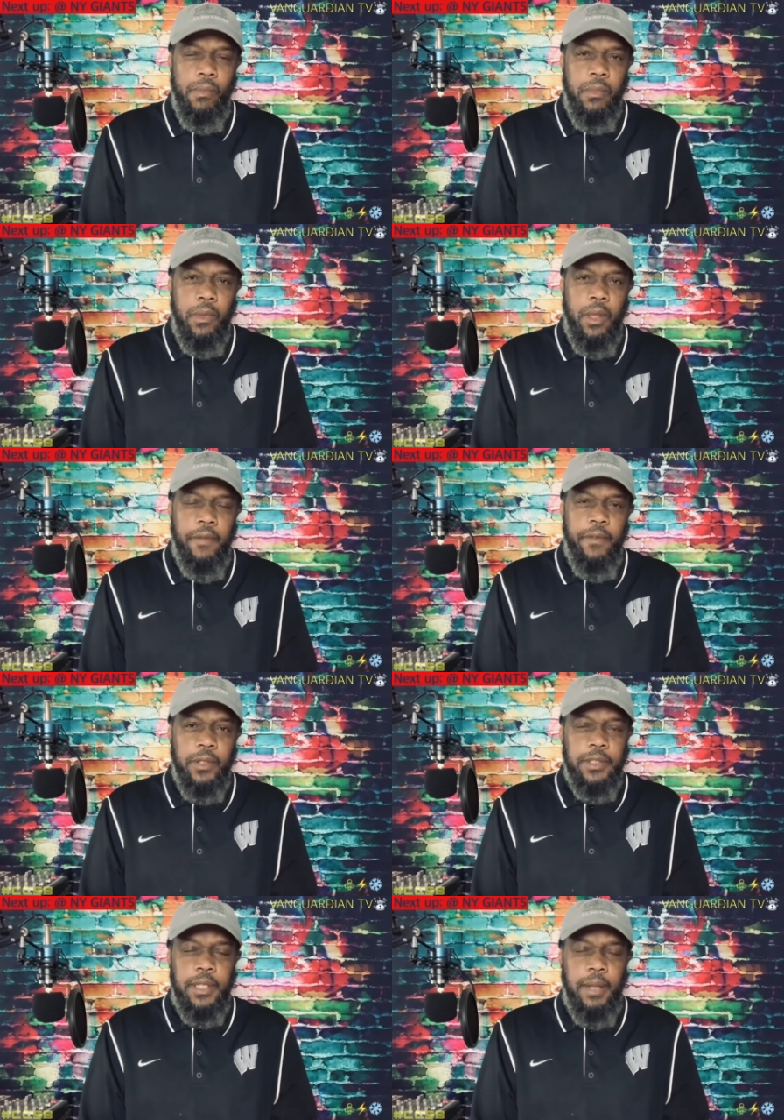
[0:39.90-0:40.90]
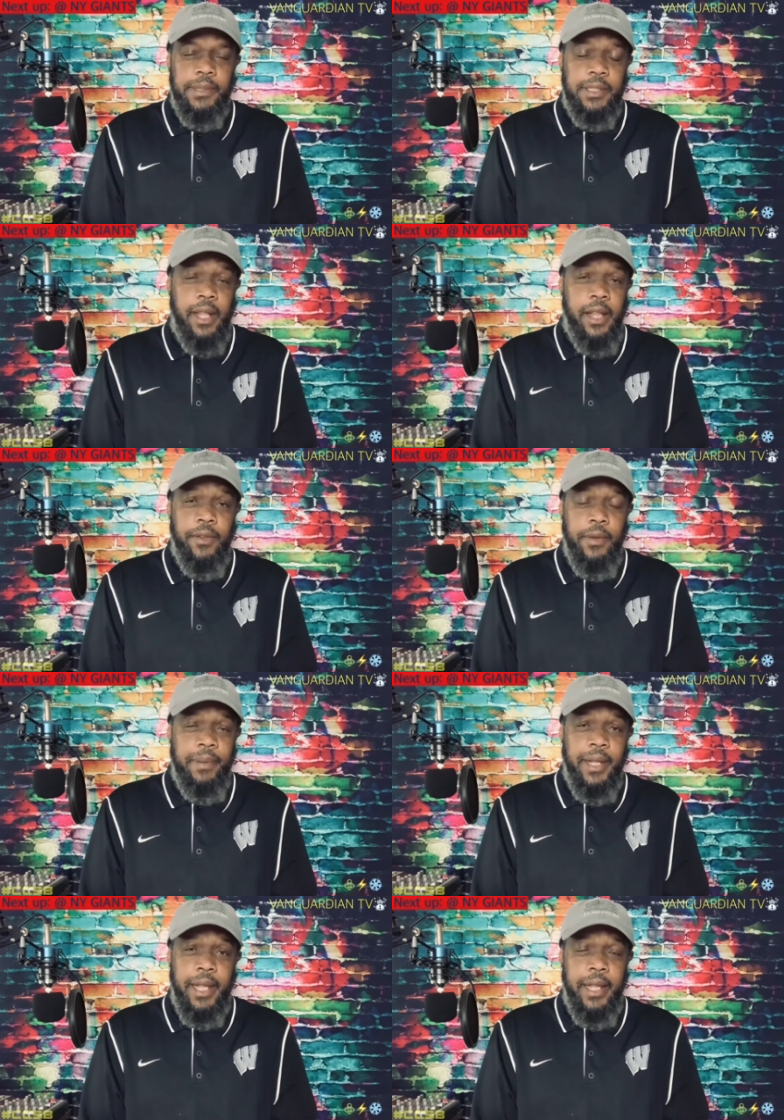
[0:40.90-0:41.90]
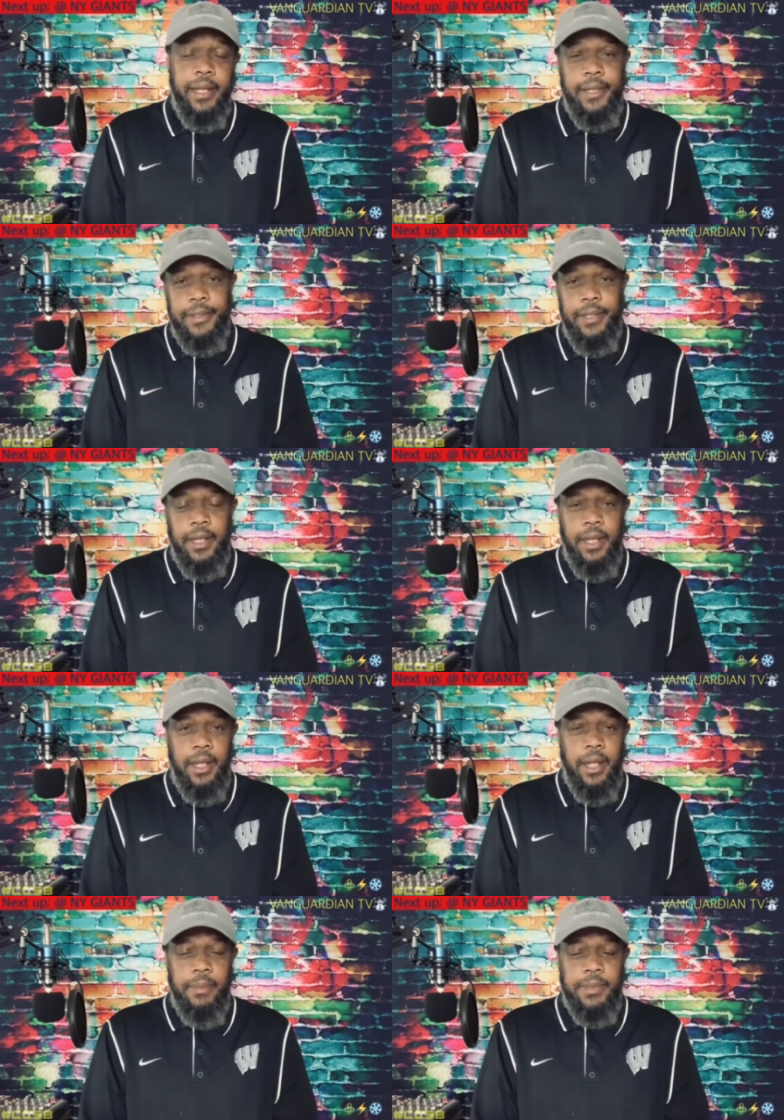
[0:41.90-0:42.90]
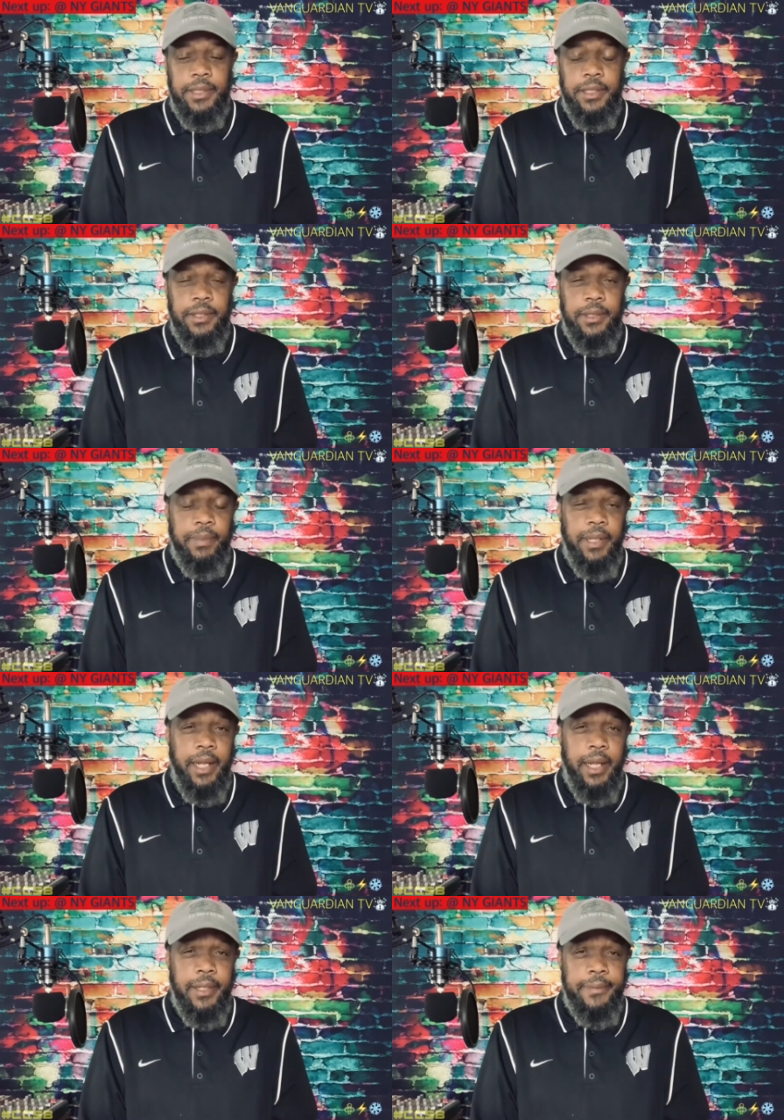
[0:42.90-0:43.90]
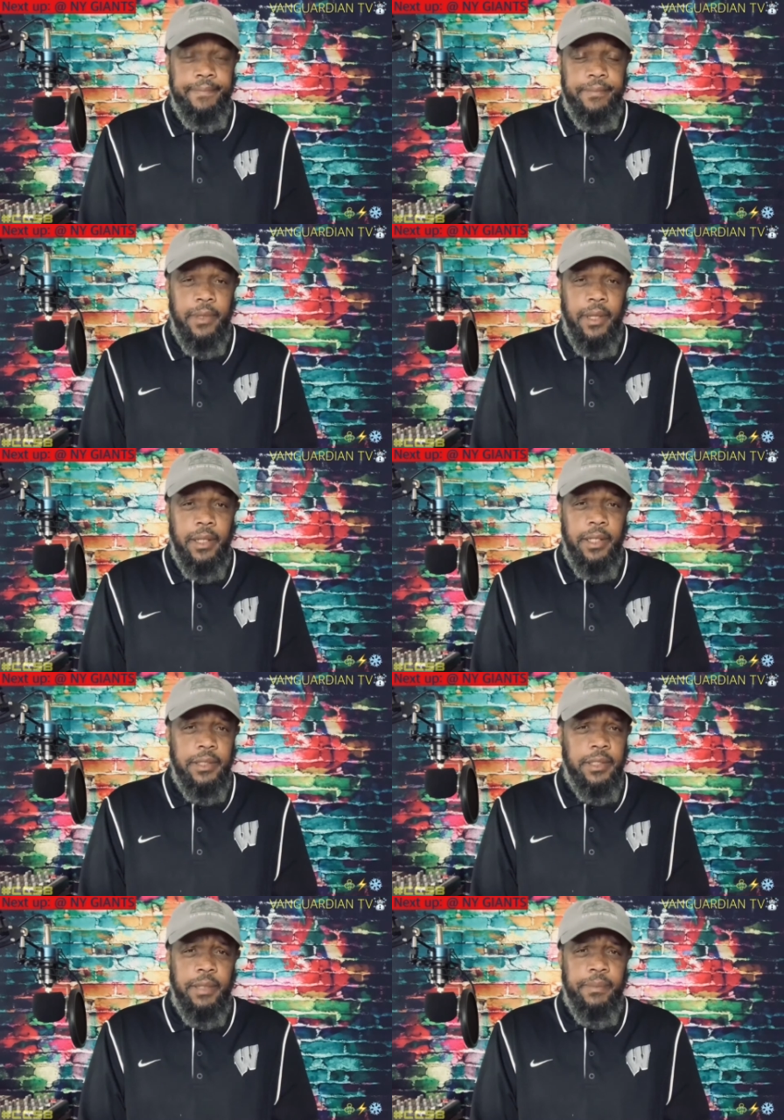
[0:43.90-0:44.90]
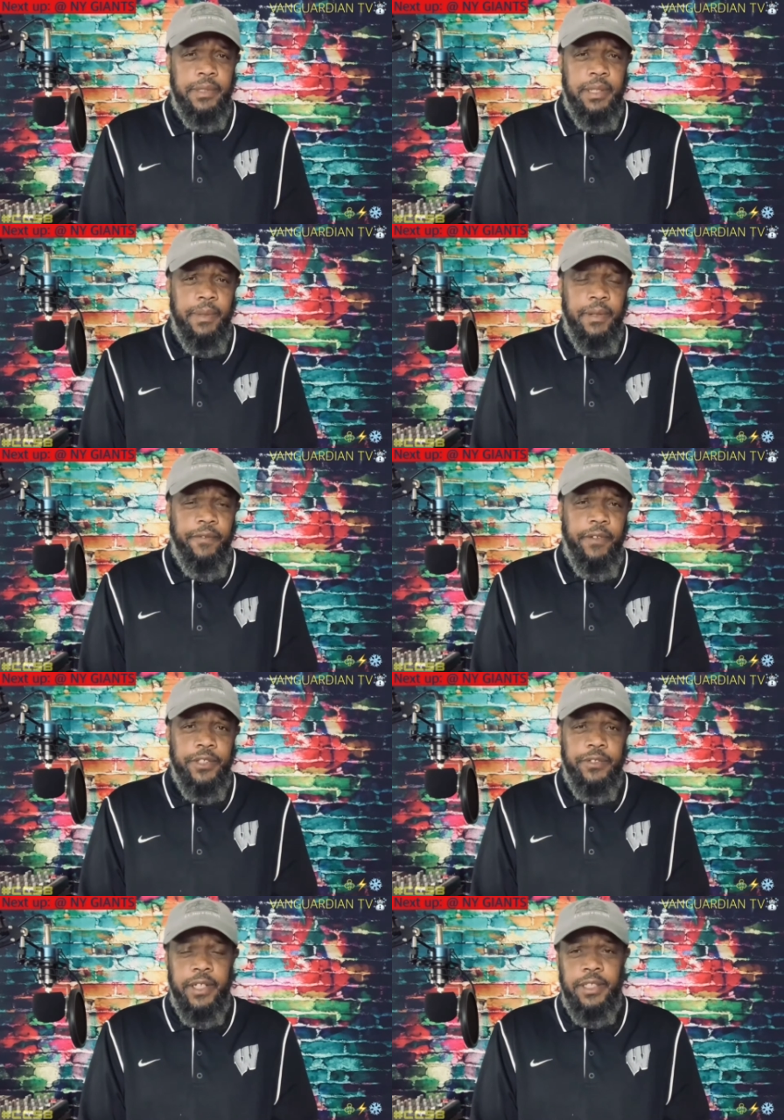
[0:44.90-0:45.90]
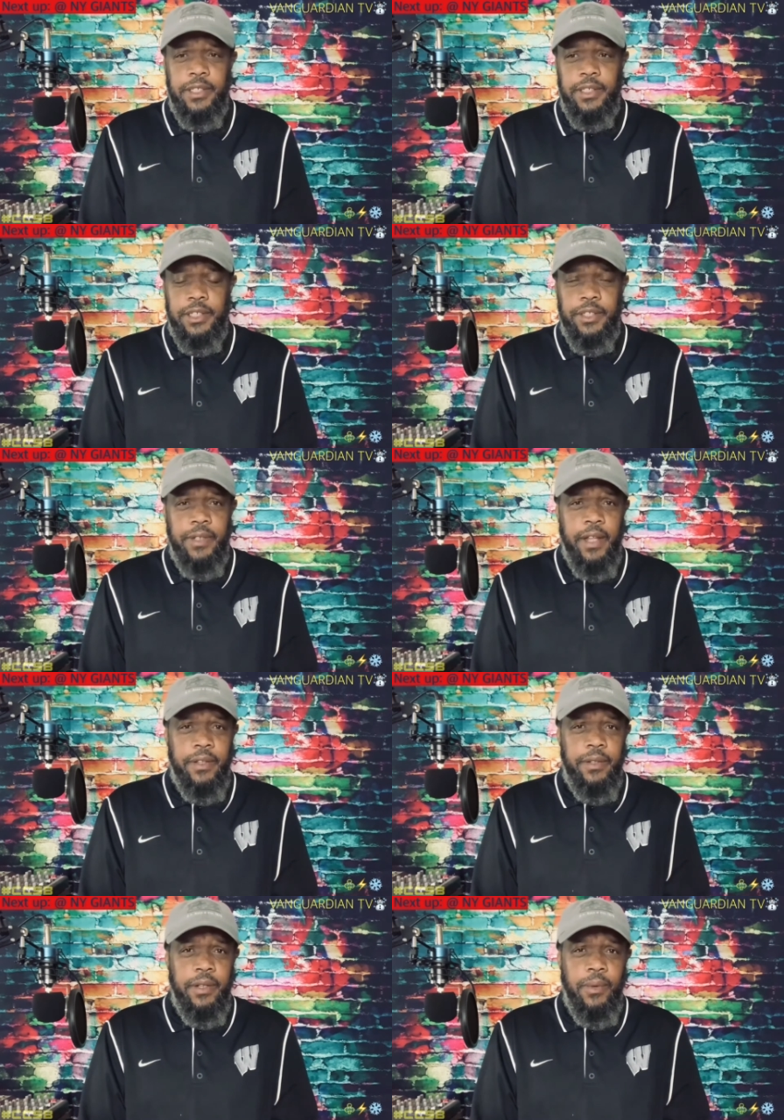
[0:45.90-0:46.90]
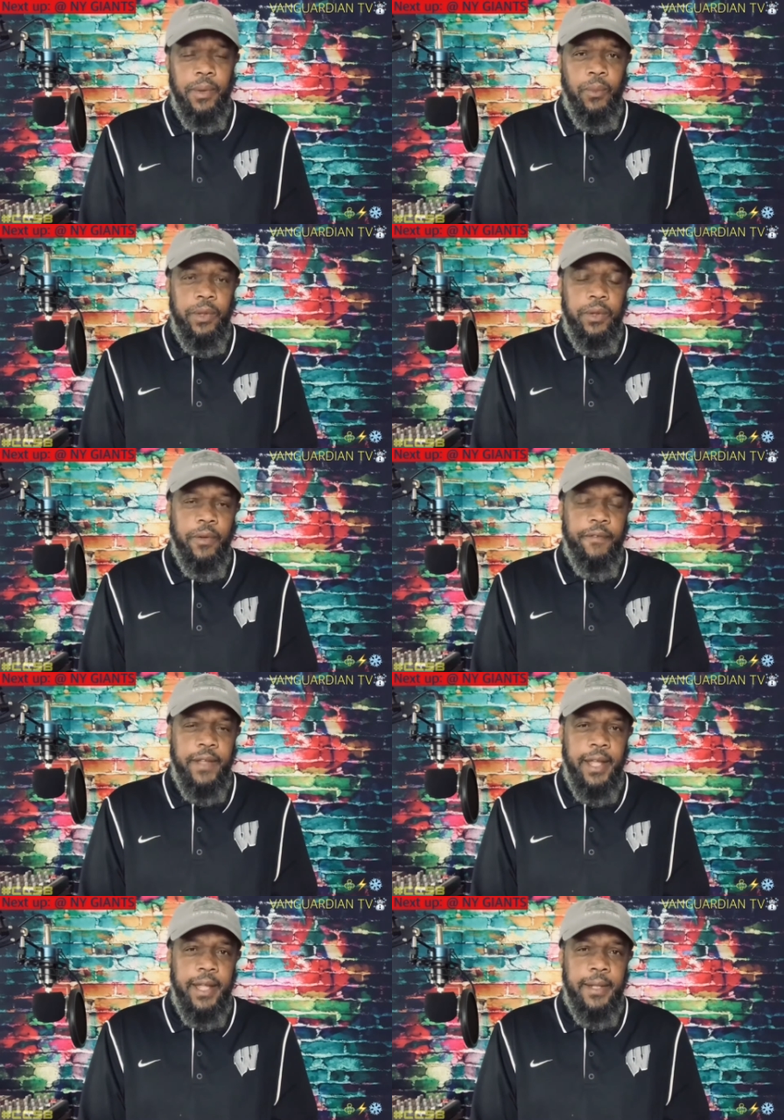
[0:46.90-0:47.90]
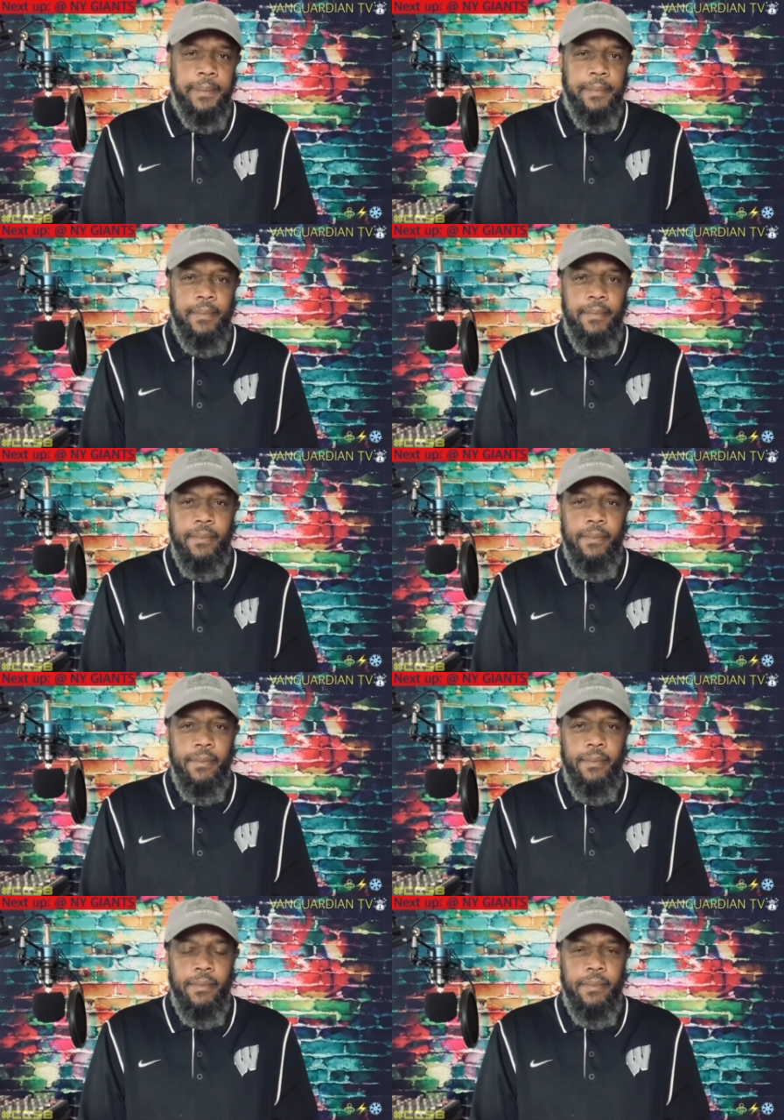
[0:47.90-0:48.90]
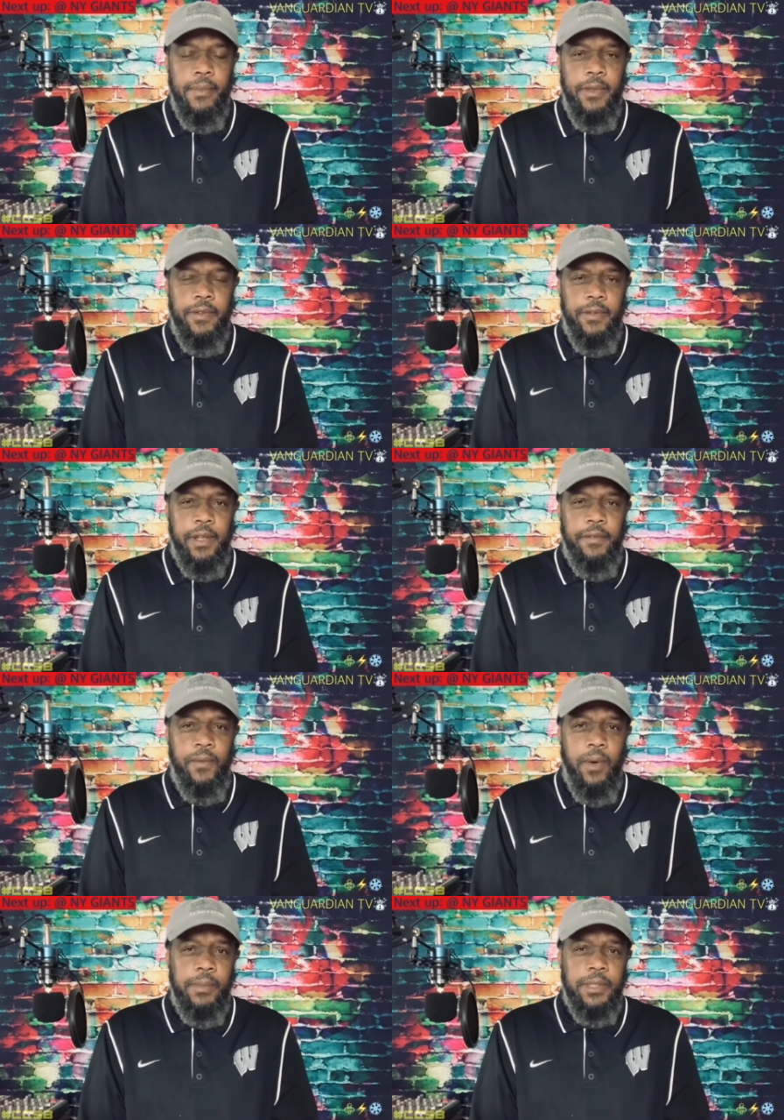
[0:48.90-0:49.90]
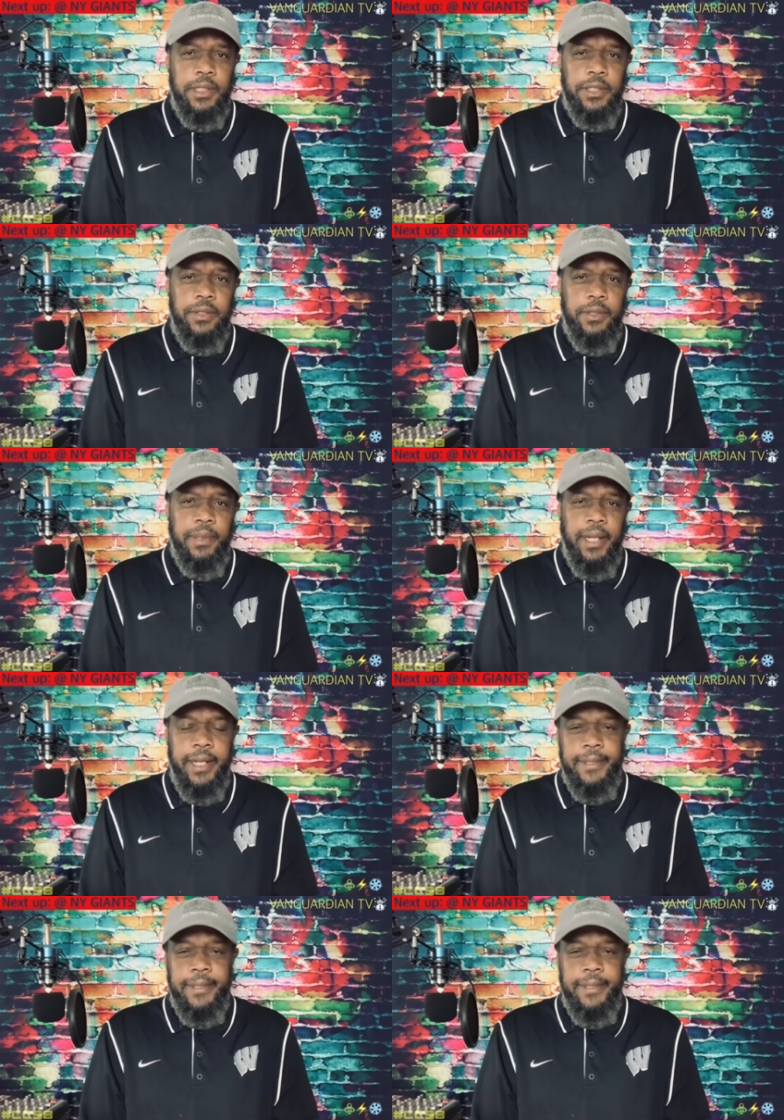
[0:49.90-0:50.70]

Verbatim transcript: if you're gonna, I'm gonna stick to the plan I'm gonna stick to the plan. Uh, these are some some of the frustrations that you have to deal with when you're a fan. So therefore, I'm gonna stick to the plan.